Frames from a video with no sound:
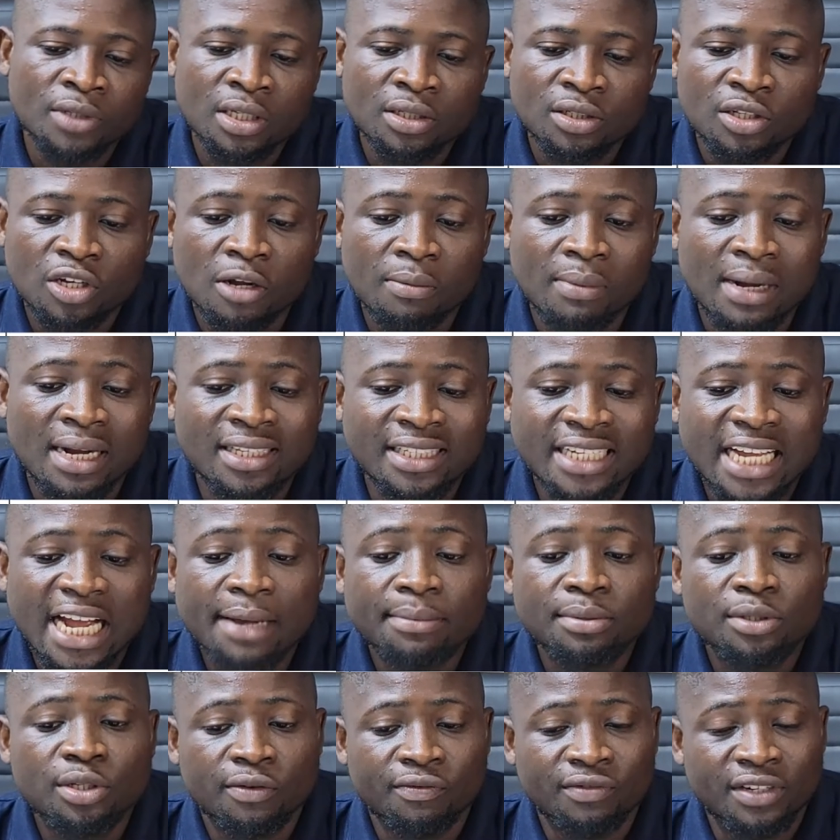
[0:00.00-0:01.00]
Talk about
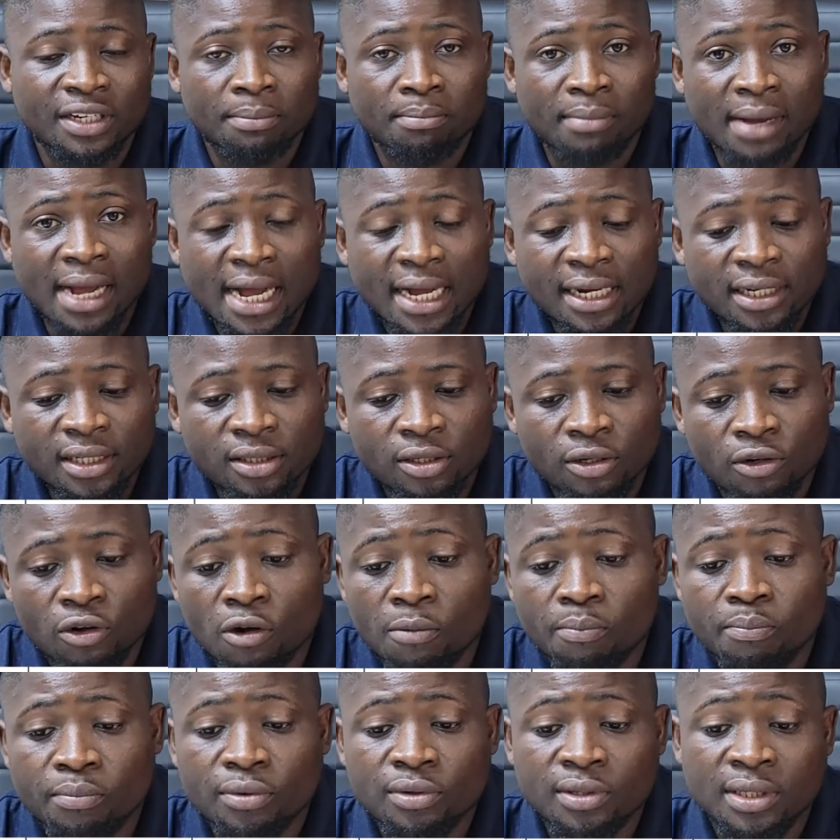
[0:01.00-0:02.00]
types of demand,
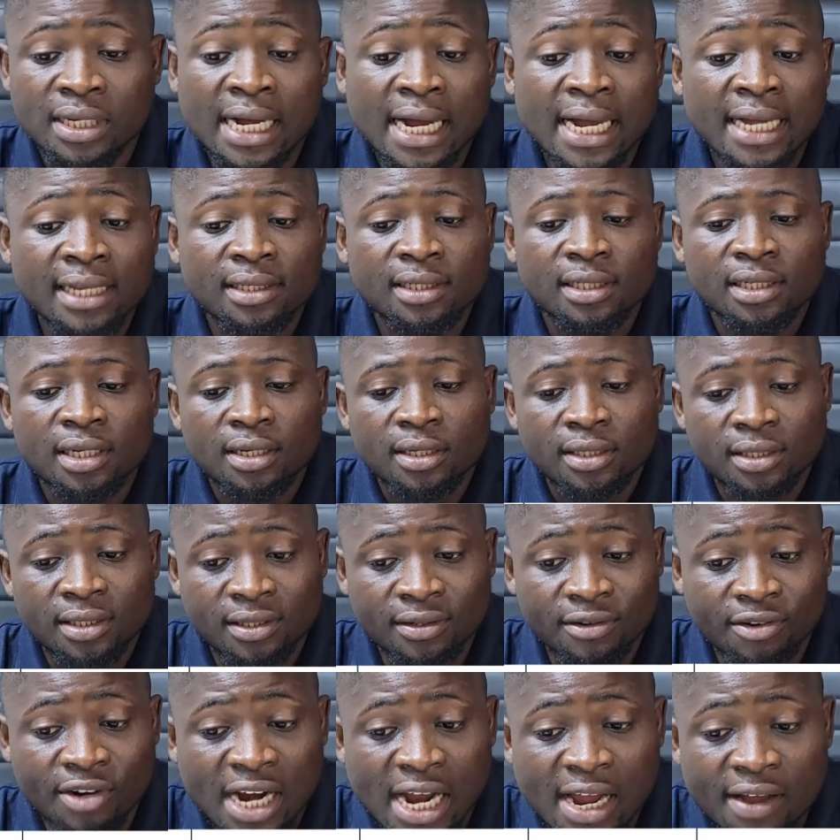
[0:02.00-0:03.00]
composite,
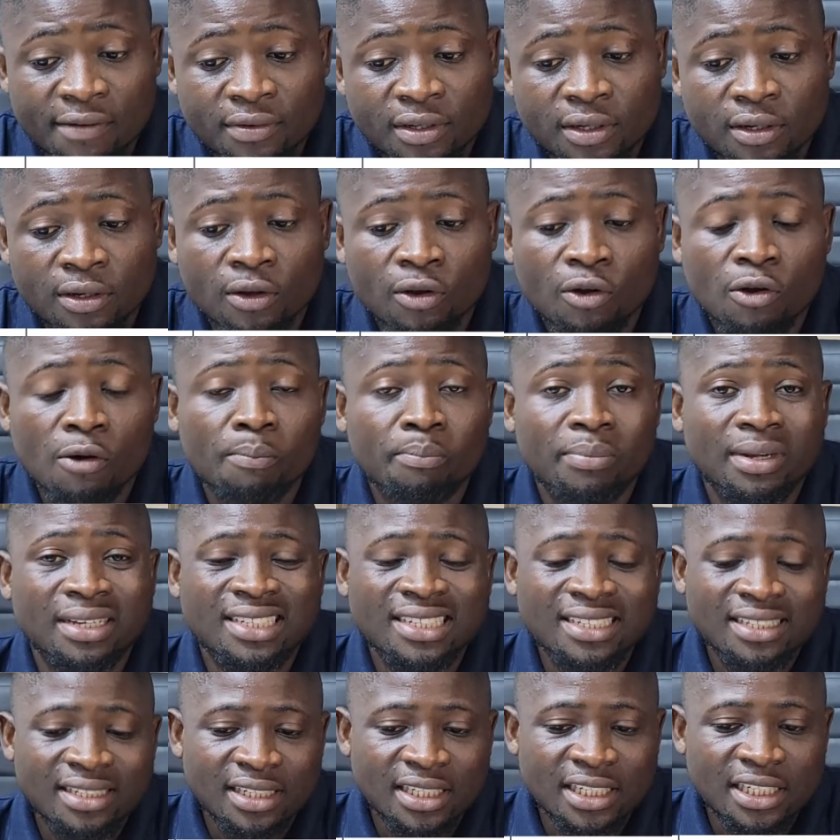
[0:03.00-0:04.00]
derived,
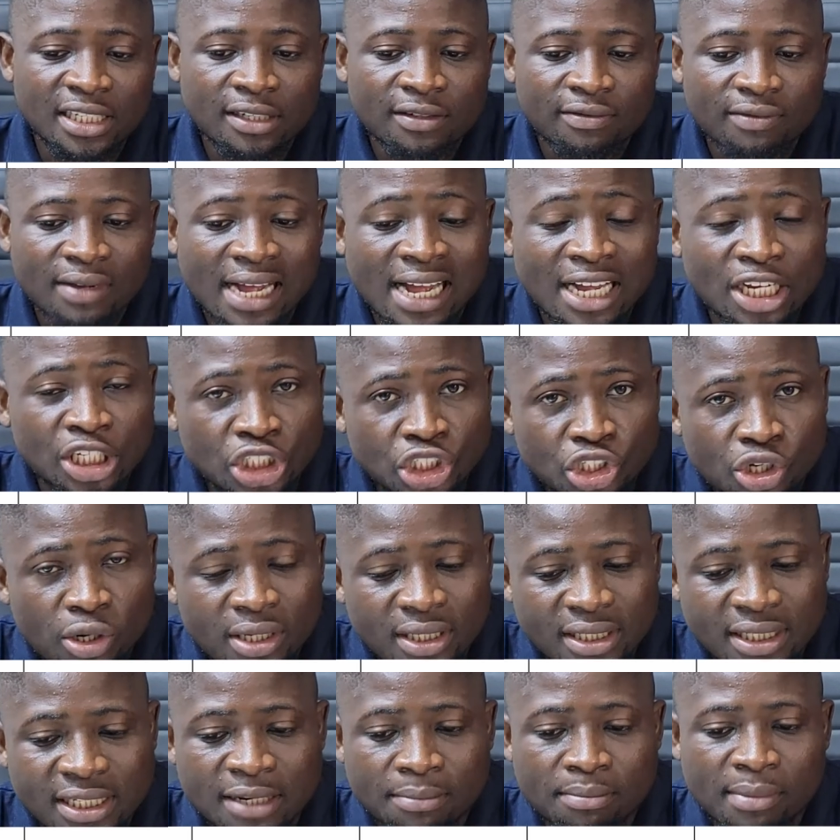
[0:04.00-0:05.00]
competitive, and
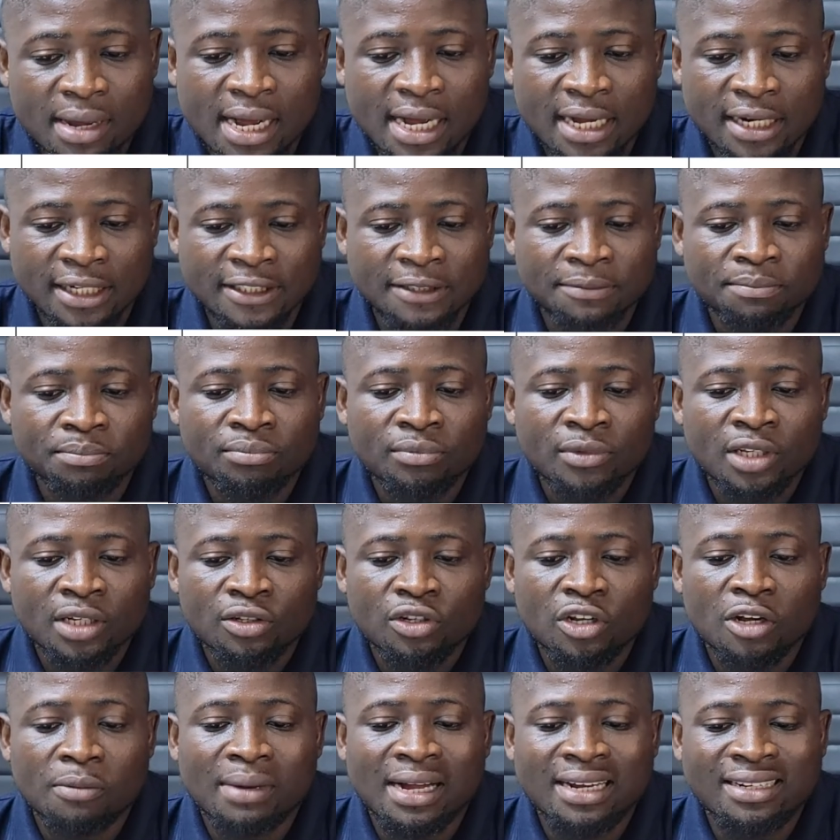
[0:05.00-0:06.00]
joint demand.
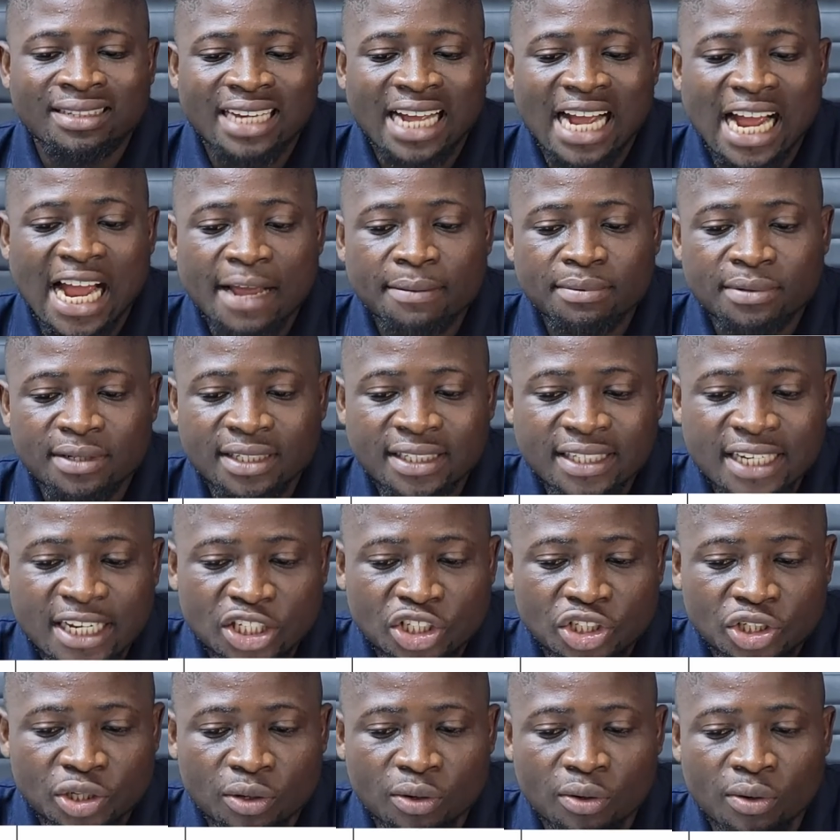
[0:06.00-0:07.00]
Talk about types,
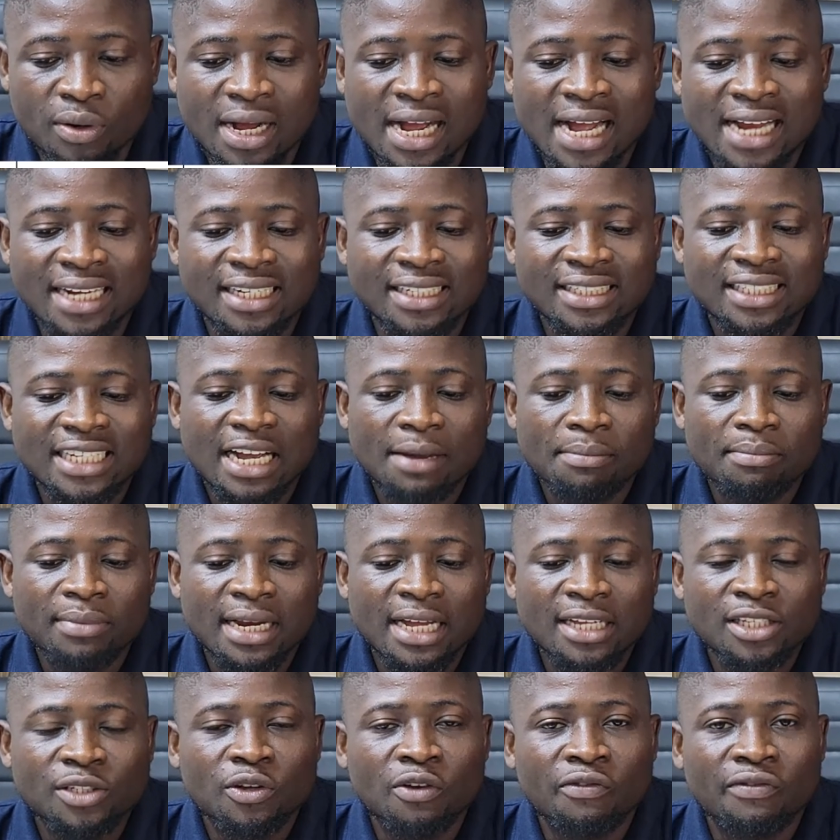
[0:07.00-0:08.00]
nature, and
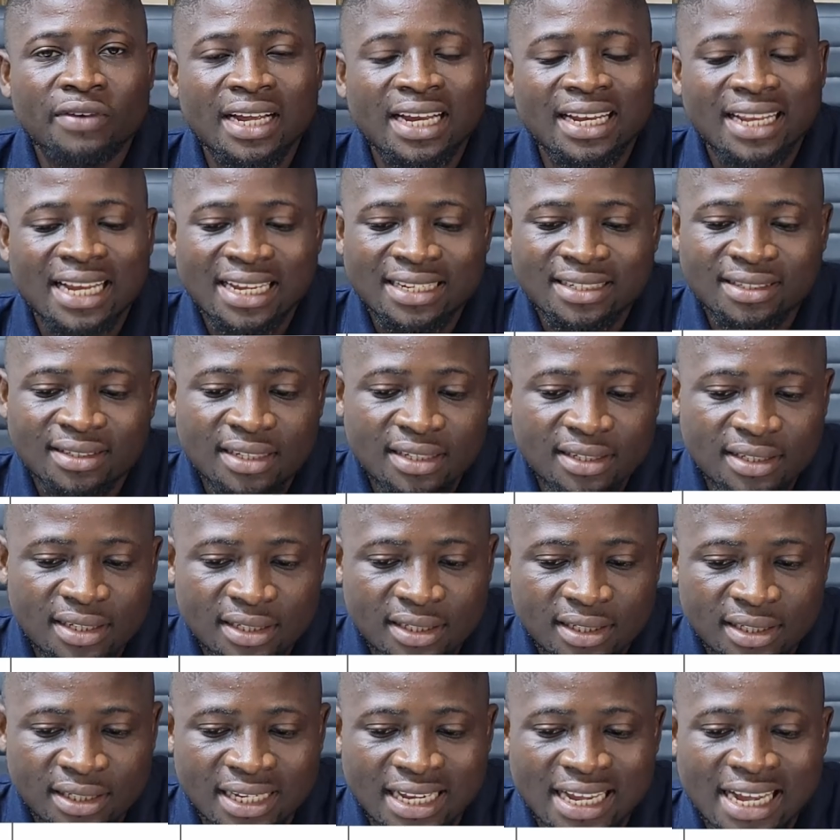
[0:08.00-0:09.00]
determinants of
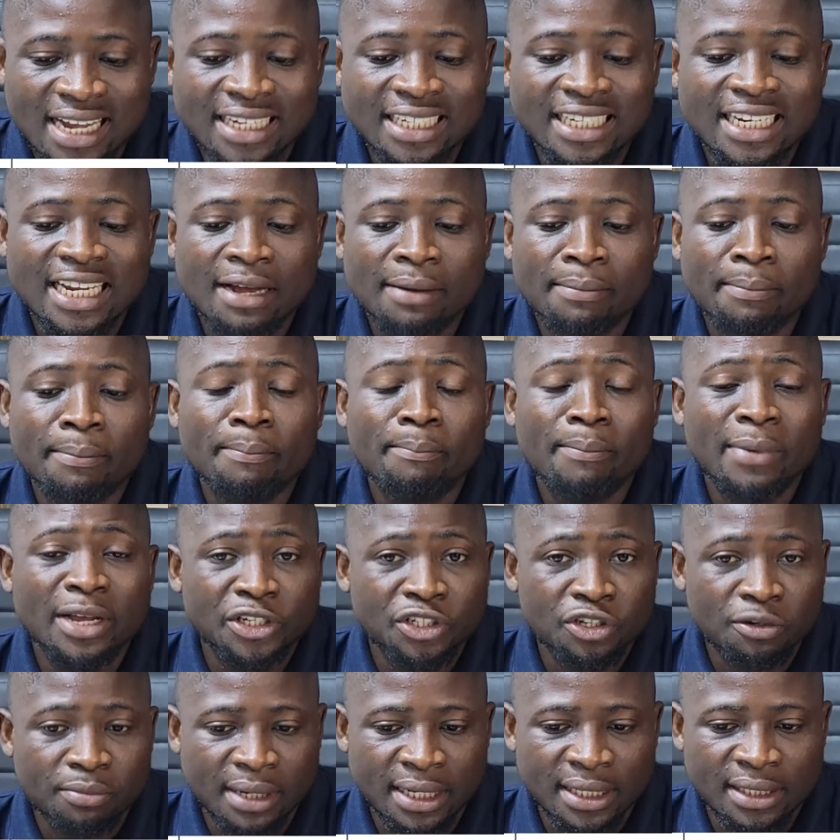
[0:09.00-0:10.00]
elasticity and their
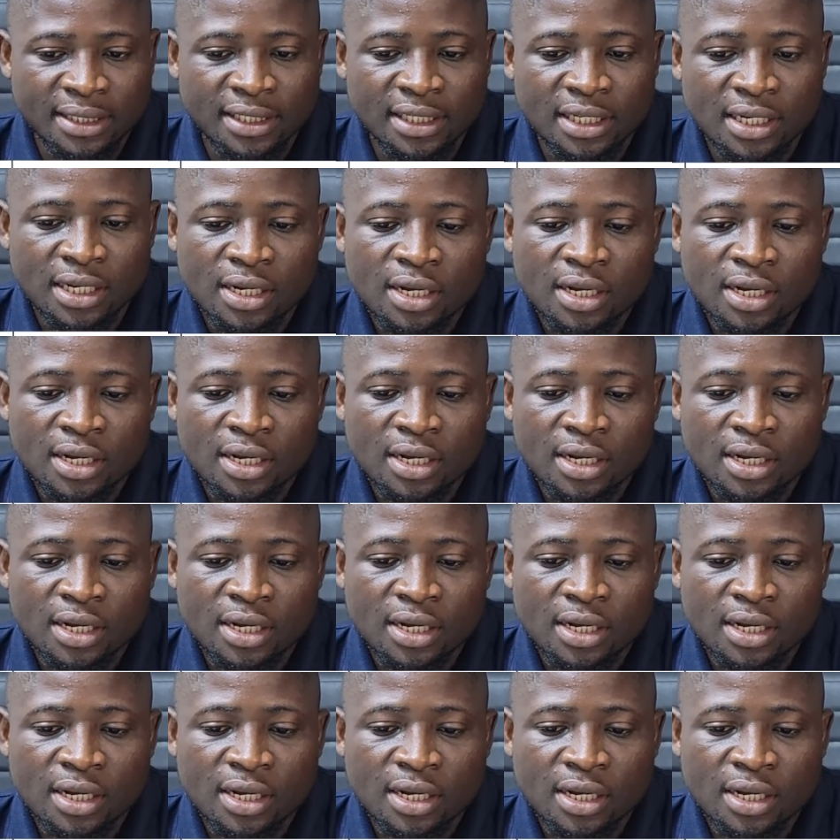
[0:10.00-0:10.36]
measurements,